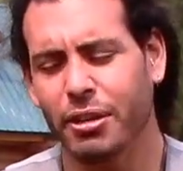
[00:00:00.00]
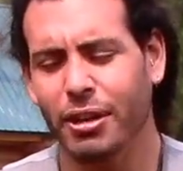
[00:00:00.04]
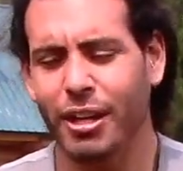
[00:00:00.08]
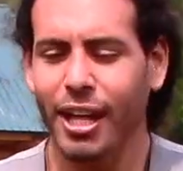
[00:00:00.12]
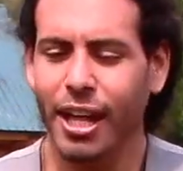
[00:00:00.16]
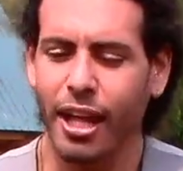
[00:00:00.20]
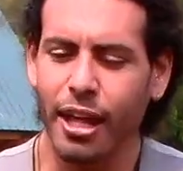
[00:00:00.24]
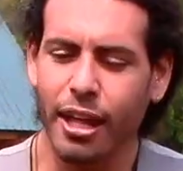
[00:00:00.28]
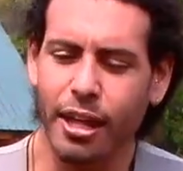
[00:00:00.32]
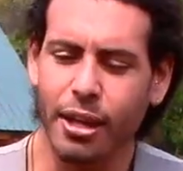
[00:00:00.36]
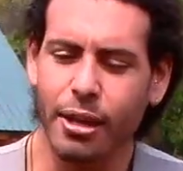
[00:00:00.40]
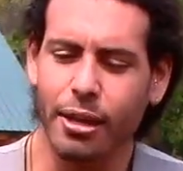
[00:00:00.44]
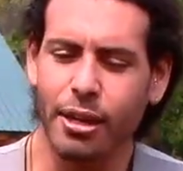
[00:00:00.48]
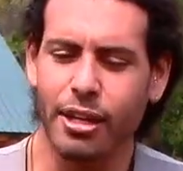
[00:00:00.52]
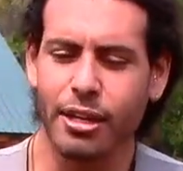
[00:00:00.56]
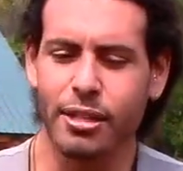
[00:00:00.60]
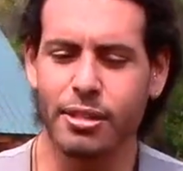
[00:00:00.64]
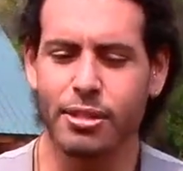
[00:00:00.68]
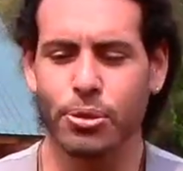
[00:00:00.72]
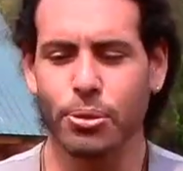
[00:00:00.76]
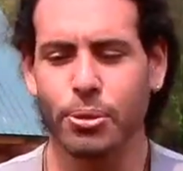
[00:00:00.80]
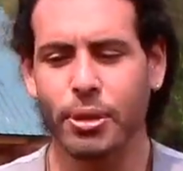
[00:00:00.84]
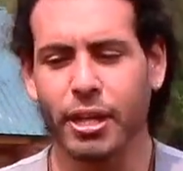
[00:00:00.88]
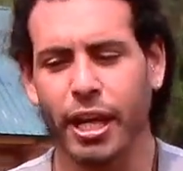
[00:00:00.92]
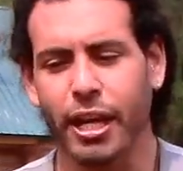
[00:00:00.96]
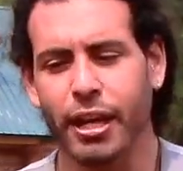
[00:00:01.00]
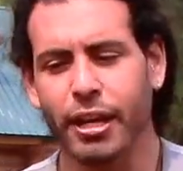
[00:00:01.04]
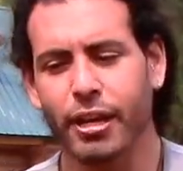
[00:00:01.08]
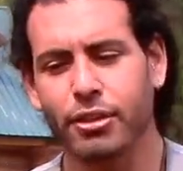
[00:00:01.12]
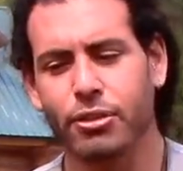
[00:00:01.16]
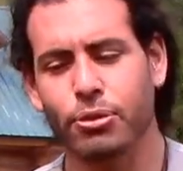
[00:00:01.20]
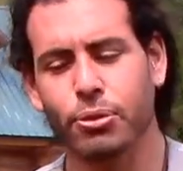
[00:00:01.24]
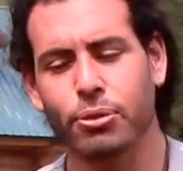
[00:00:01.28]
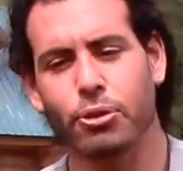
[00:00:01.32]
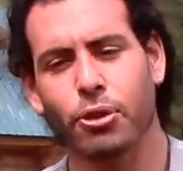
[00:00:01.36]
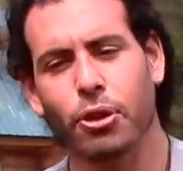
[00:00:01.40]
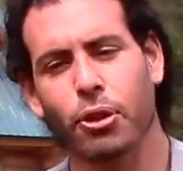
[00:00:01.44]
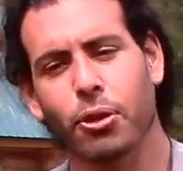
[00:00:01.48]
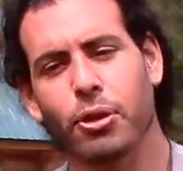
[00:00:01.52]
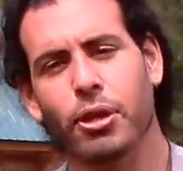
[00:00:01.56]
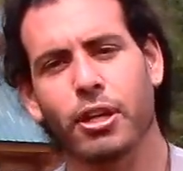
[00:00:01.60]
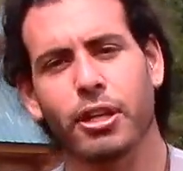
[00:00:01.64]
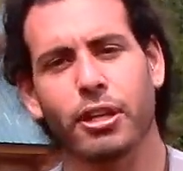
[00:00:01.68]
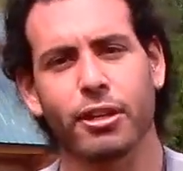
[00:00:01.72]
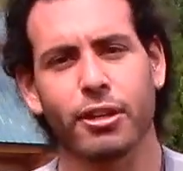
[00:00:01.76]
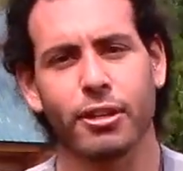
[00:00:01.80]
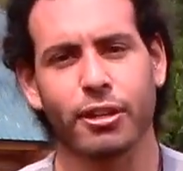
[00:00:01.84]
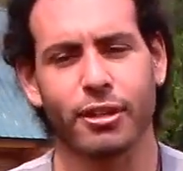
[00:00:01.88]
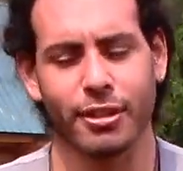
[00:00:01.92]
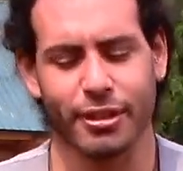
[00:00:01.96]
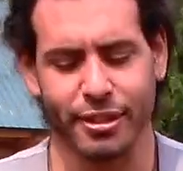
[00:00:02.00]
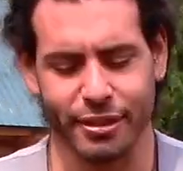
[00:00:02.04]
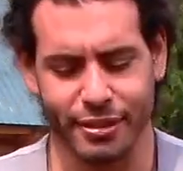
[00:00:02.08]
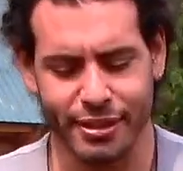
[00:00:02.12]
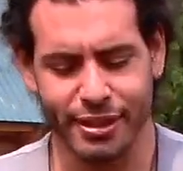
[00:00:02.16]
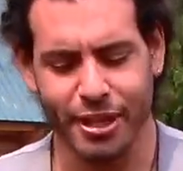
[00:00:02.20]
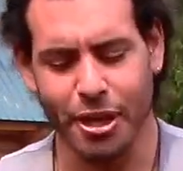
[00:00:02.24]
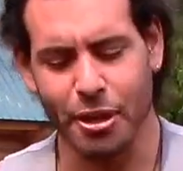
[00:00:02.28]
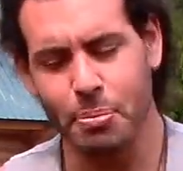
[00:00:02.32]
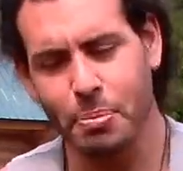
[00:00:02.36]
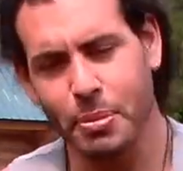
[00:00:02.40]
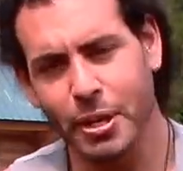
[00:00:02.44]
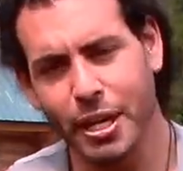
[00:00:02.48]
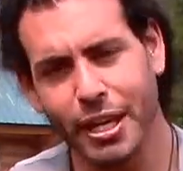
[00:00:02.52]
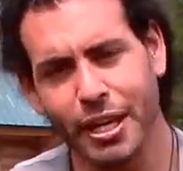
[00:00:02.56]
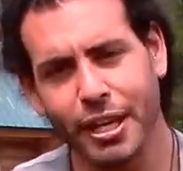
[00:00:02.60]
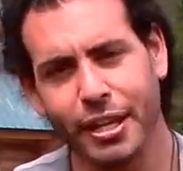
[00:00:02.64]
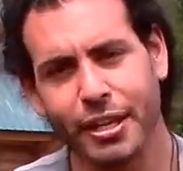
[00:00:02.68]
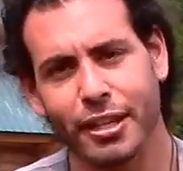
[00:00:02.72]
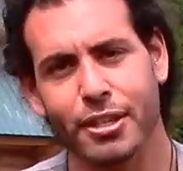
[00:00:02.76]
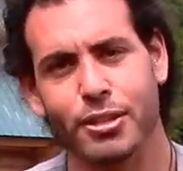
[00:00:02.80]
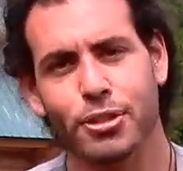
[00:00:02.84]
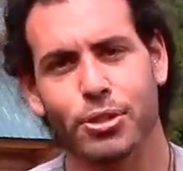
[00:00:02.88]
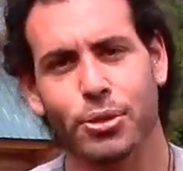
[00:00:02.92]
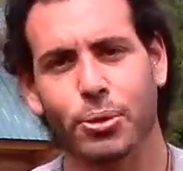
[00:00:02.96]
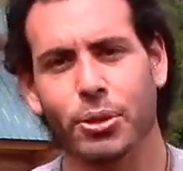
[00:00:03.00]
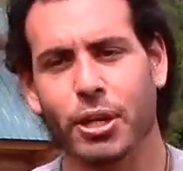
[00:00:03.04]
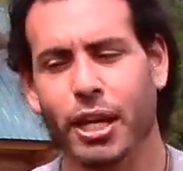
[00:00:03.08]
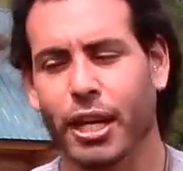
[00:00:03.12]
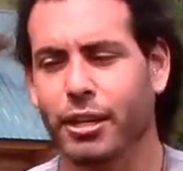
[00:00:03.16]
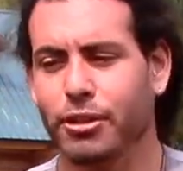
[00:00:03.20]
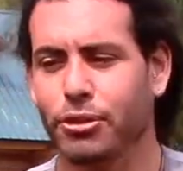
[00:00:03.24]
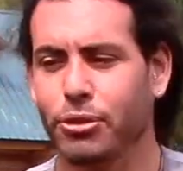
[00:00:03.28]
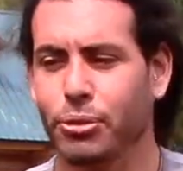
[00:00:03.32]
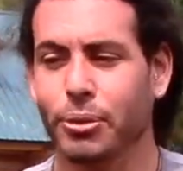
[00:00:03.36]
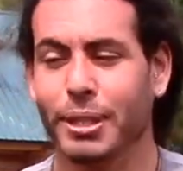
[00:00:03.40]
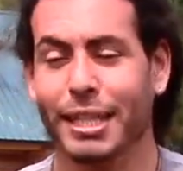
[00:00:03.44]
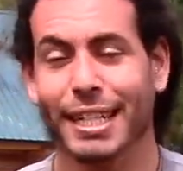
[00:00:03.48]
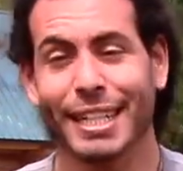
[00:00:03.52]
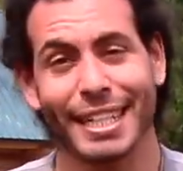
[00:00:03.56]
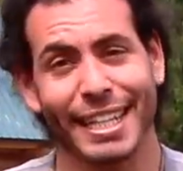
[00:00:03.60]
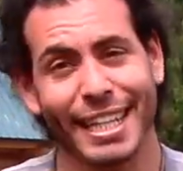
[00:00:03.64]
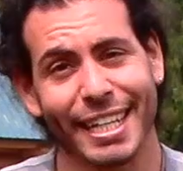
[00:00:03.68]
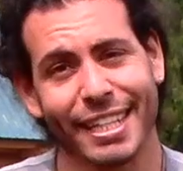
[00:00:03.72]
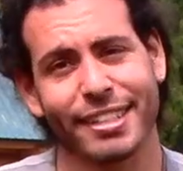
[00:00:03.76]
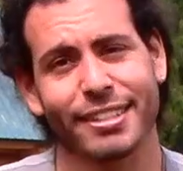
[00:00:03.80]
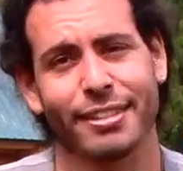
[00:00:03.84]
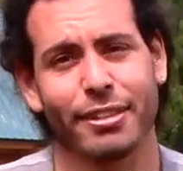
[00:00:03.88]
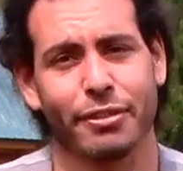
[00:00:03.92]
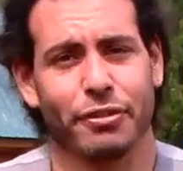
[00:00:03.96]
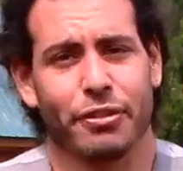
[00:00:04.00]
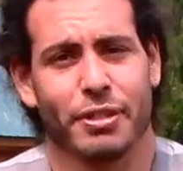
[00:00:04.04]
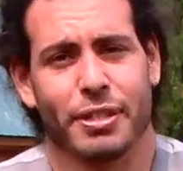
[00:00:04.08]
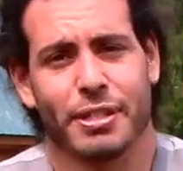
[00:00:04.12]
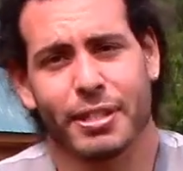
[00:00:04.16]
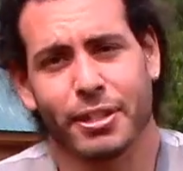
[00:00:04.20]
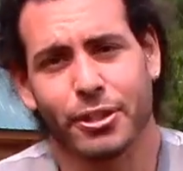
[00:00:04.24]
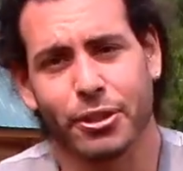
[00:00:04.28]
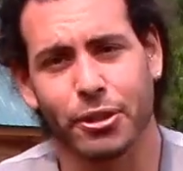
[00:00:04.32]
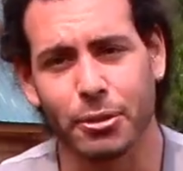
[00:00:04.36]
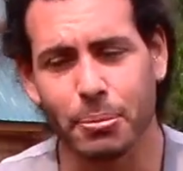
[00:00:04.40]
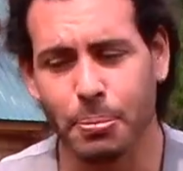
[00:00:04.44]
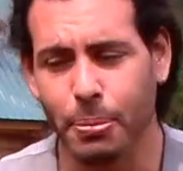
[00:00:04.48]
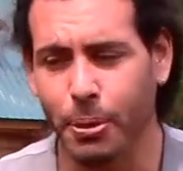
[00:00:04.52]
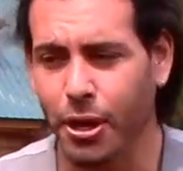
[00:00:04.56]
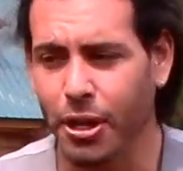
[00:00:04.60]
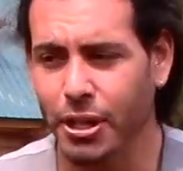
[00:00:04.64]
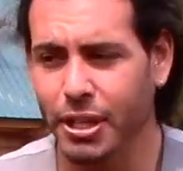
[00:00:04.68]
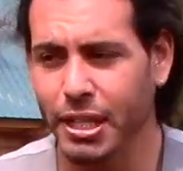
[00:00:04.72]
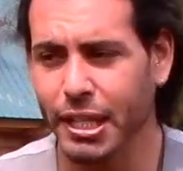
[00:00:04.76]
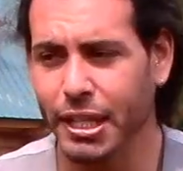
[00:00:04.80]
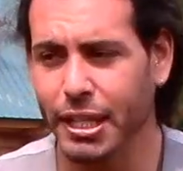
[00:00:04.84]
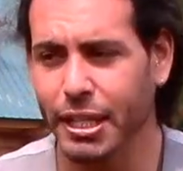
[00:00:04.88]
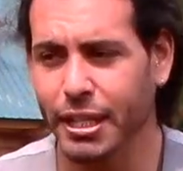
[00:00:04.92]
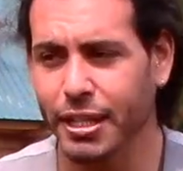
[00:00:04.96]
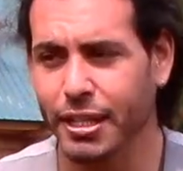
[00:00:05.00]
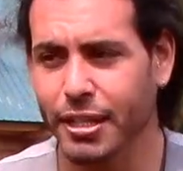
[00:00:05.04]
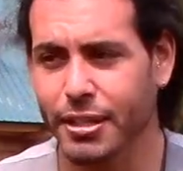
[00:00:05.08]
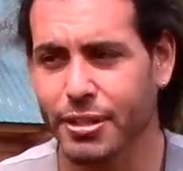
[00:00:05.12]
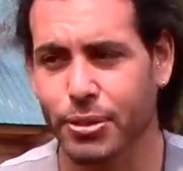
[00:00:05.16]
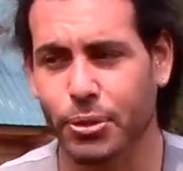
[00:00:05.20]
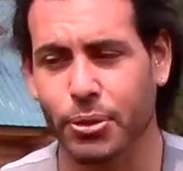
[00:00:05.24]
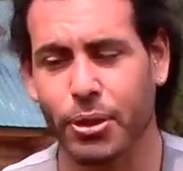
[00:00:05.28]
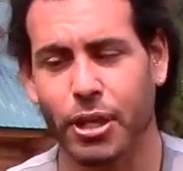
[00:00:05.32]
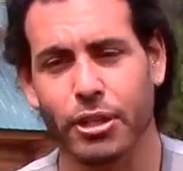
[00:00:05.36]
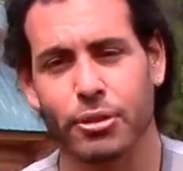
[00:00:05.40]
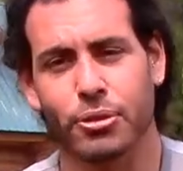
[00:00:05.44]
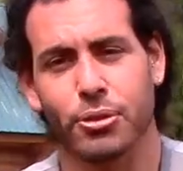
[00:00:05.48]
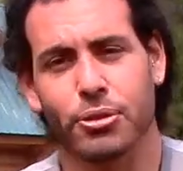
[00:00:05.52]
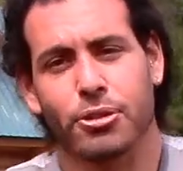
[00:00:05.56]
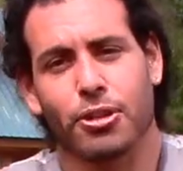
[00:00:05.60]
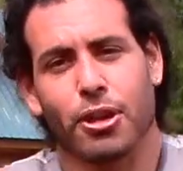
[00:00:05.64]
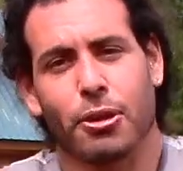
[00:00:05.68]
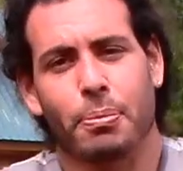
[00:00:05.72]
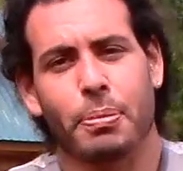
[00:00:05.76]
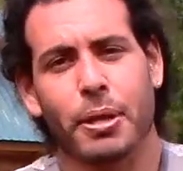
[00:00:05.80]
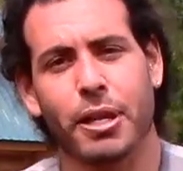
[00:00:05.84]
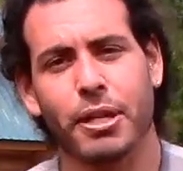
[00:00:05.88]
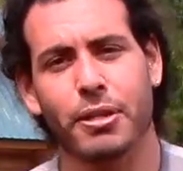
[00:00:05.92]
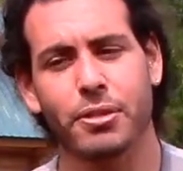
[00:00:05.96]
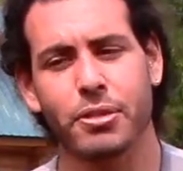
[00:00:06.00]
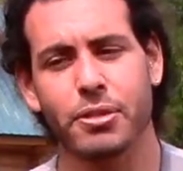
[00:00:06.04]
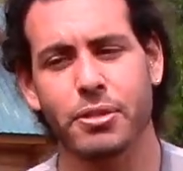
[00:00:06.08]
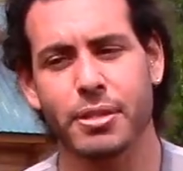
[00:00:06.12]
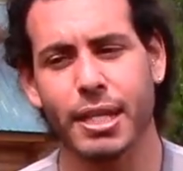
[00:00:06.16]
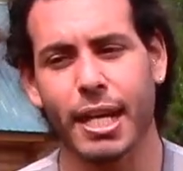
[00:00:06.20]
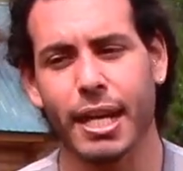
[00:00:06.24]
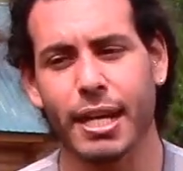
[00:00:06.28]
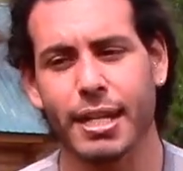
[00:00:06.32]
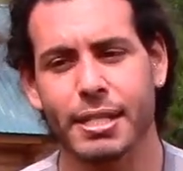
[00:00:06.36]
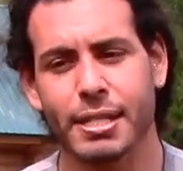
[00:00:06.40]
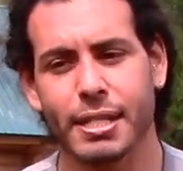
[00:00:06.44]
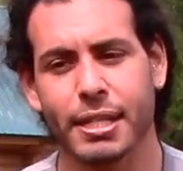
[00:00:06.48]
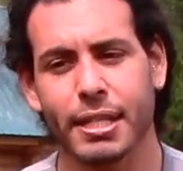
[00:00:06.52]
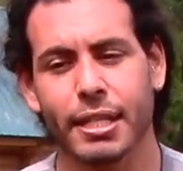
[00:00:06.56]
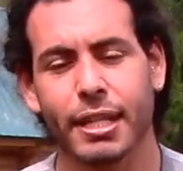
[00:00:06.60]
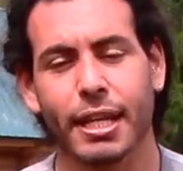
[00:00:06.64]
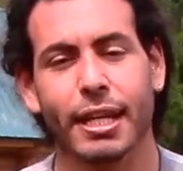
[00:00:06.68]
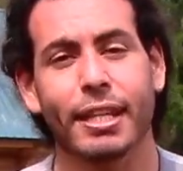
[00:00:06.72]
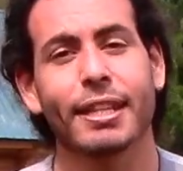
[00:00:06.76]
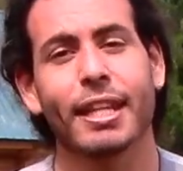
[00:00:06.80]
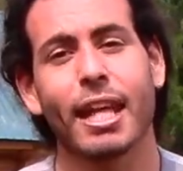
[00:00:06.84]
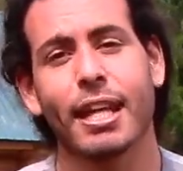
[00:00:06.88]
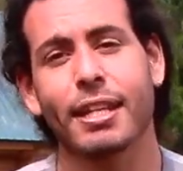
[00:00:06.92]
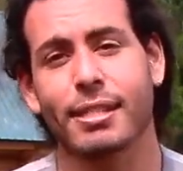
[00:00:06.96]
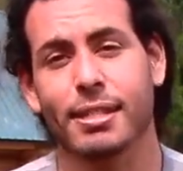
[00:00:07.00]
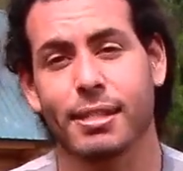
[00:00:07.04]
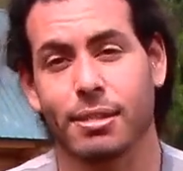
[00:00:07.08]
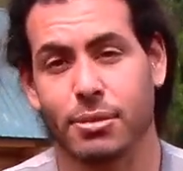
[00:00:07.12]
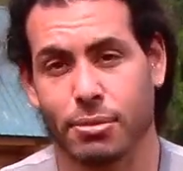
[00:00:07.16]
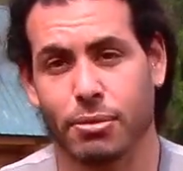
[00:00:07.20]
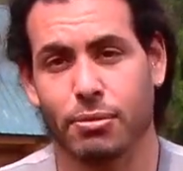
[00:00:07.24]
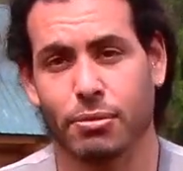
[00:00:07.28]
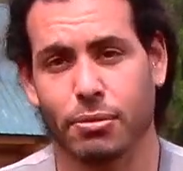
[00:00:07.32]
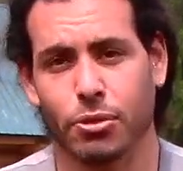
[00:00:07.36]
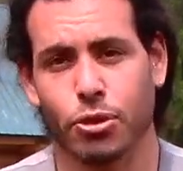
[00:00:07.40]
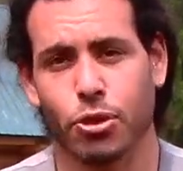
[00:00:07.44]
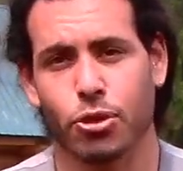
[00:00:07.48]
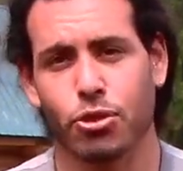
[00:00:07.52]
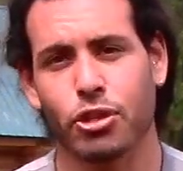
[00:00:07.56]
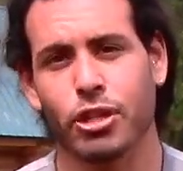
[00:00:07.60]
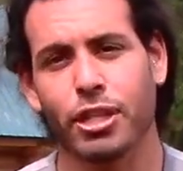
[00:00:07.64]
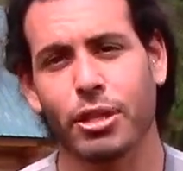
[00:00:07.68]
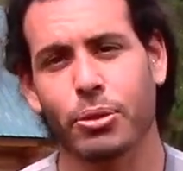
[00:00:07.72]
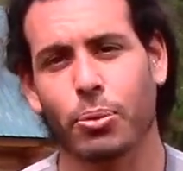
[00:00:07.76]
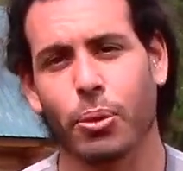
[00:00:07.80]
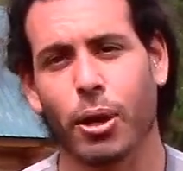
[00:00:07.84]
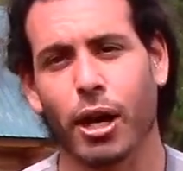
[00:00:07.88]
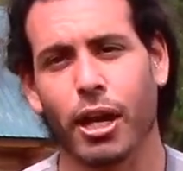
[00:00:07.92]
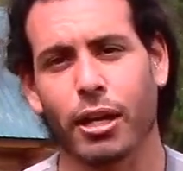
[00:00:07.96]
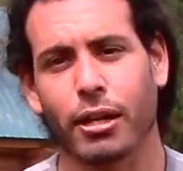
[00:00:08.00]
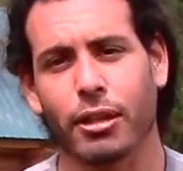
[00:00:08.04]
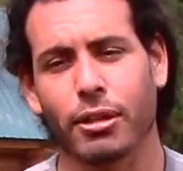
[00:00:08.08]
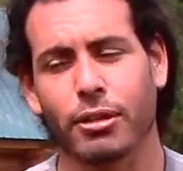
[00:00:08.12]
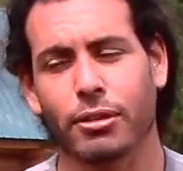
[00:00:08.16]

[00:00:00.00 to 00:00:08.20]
ah, it's okay to grow a little stomach, it's okay to neglect the physical body, it's okay to stop exercising, and that's usually why